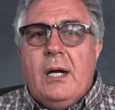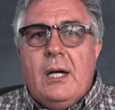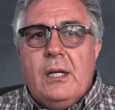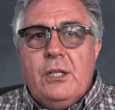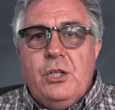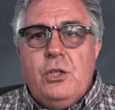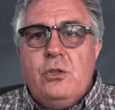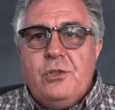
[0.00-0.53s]

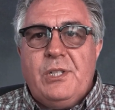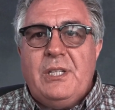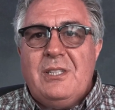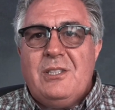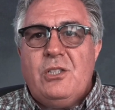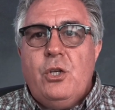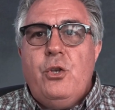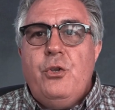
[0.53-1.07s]

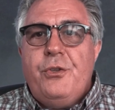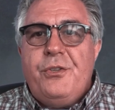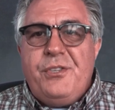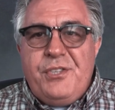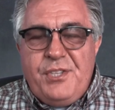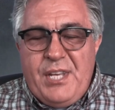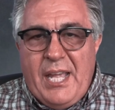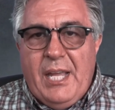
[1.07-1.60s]
using
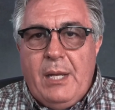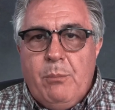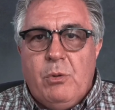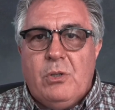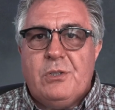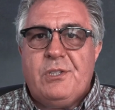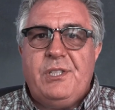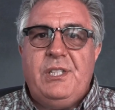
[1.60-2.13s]

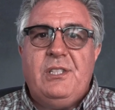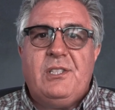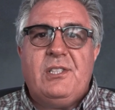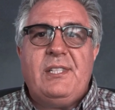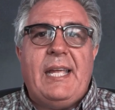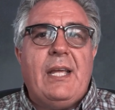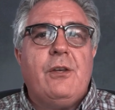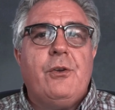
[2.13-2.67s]
tables, these
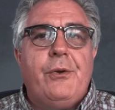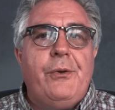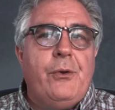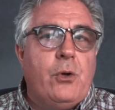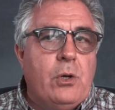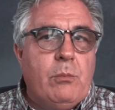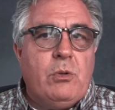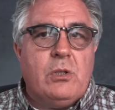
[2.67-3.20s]
standard
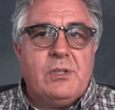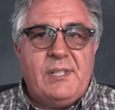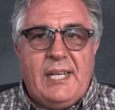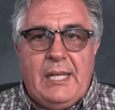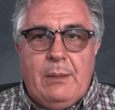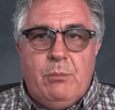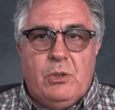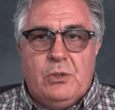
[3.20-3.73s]
normal
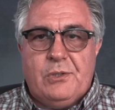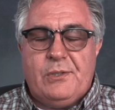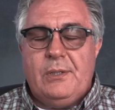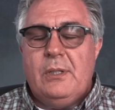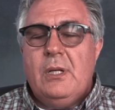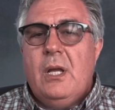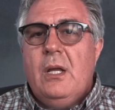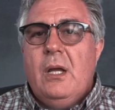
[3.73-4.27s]
tables.
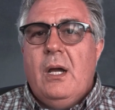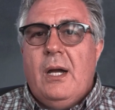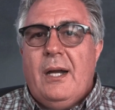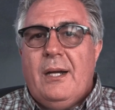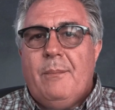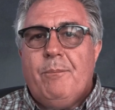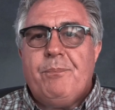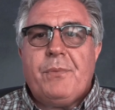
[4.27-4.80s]

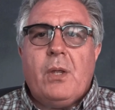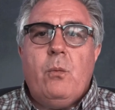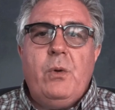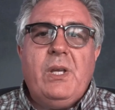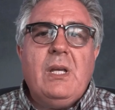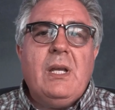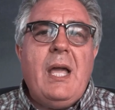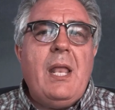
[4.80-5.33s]
We
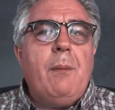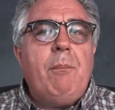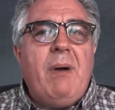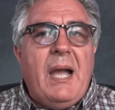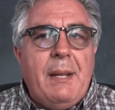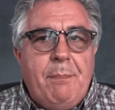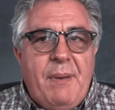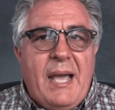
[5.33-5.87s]
can kind of
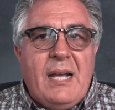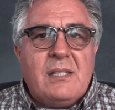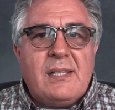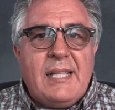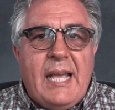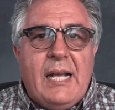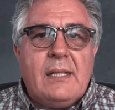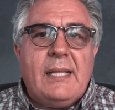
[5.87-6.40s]
bypass
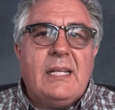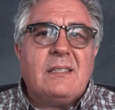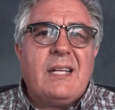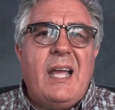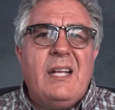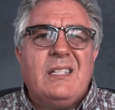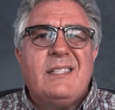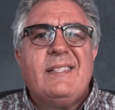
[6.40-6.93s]
that. That's
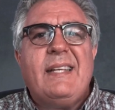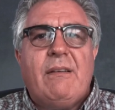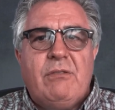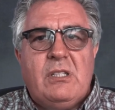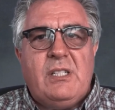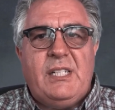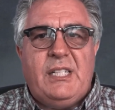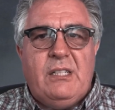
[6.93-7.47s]
kind of
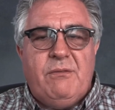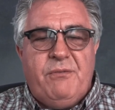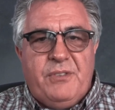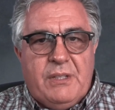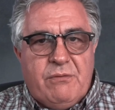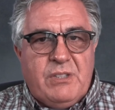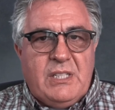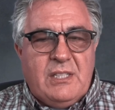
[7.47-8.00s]

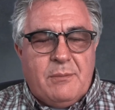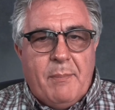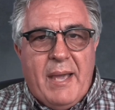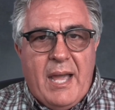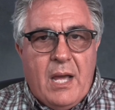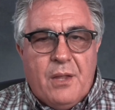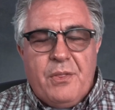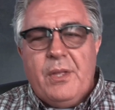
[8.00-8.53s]
1750s
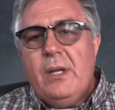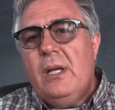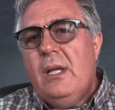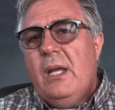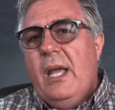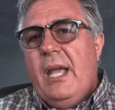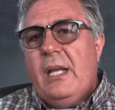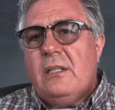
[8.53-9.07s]
math.
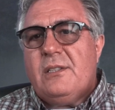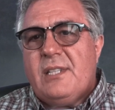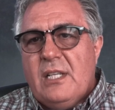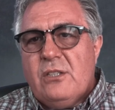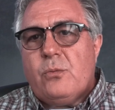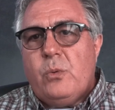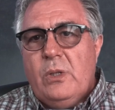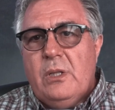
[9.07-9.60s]
And
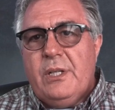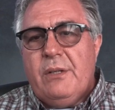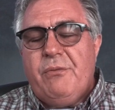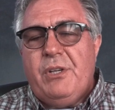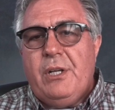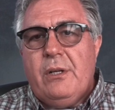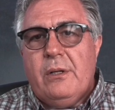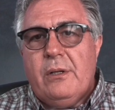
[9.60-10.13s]
since we live
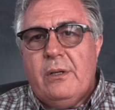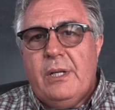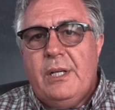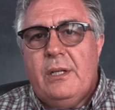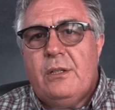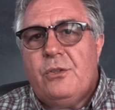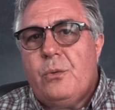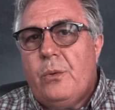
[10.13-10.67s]
here
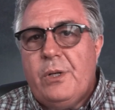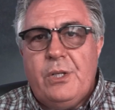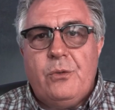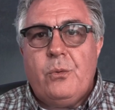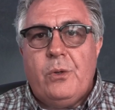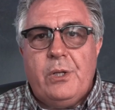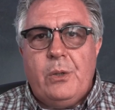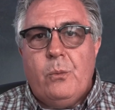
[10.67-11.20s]
in
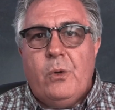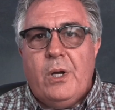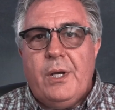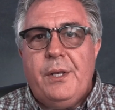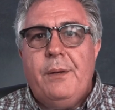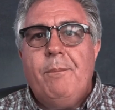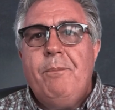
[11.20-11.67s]
2021,